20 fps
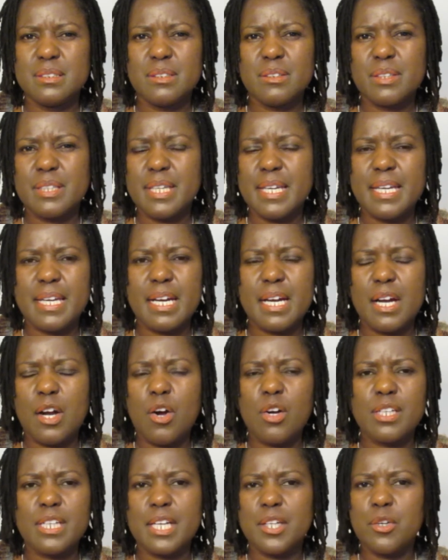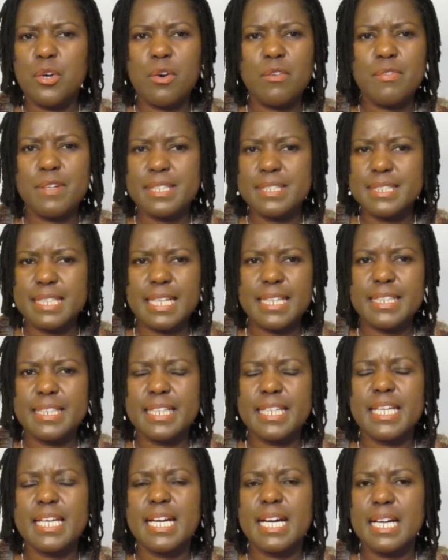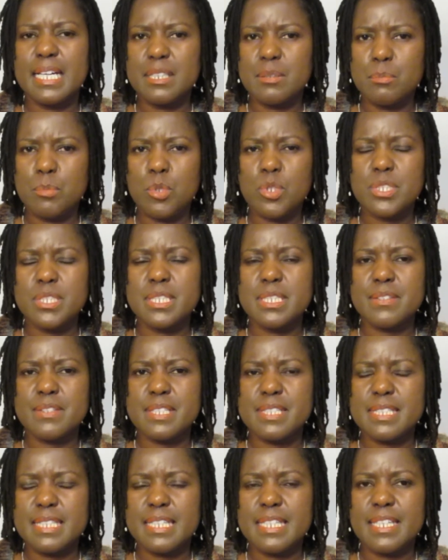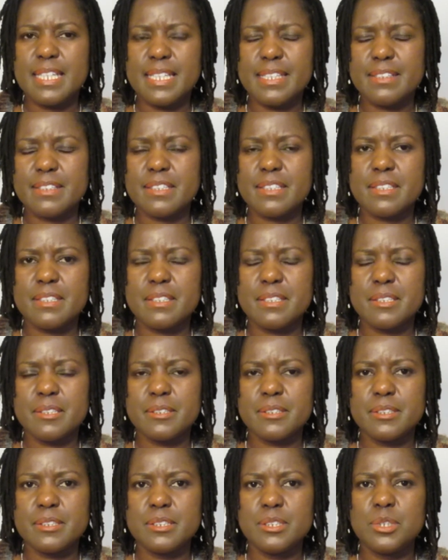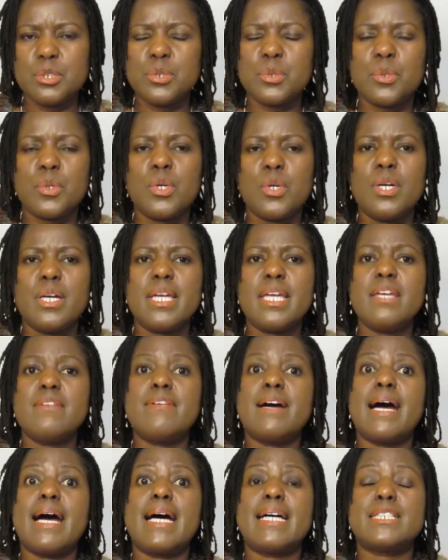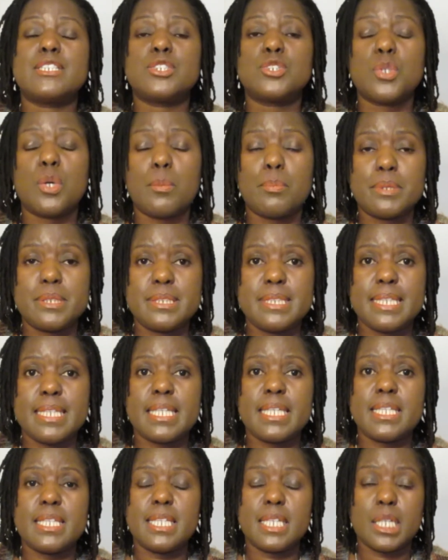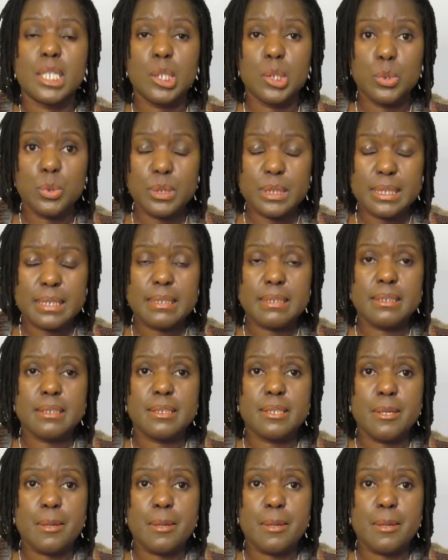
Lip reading: okay, on and off I started taking, and more seriously later. If I had stopped taking the gluten